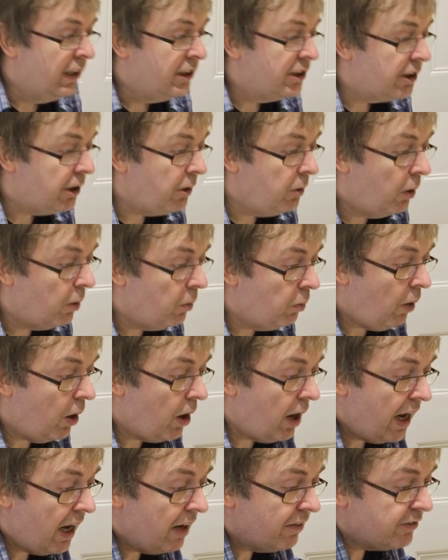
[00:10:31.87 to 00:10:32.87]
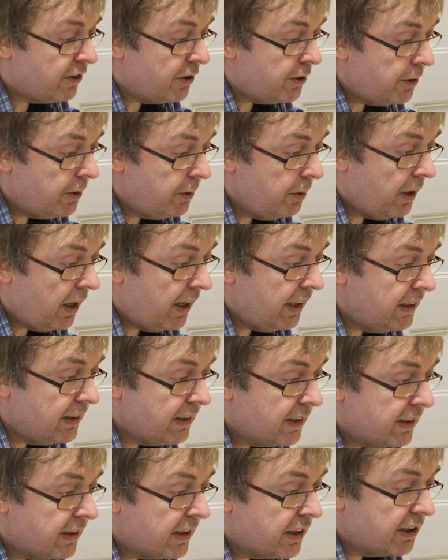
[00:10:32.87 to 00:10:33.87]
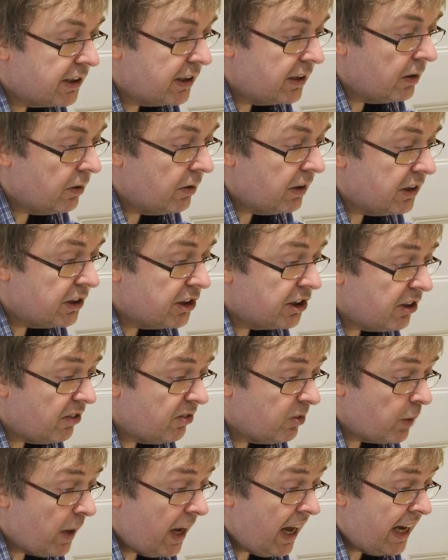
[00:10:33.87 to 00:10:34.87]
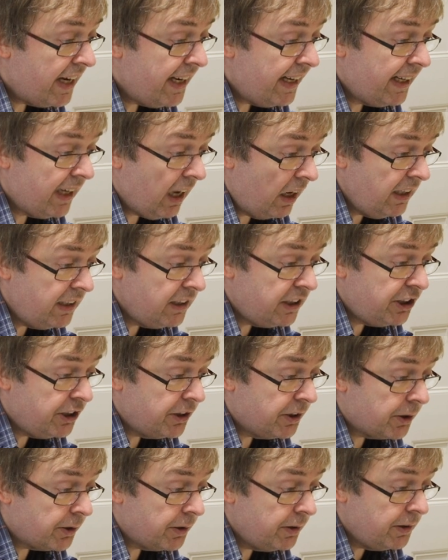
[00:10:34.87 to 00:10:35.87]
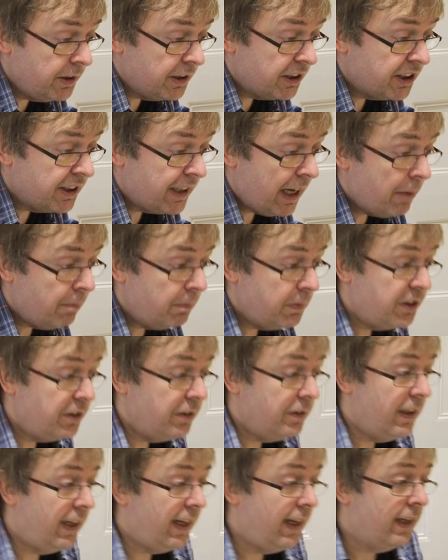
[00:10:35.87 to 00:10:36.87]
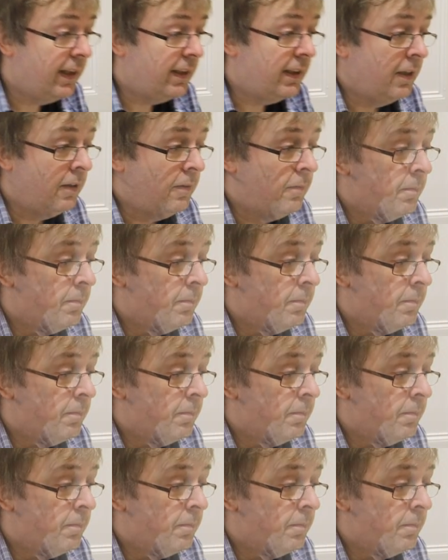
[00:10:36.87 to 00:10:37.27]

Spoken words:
So what I have to do is just look at the software, and it guides you through the steps you need.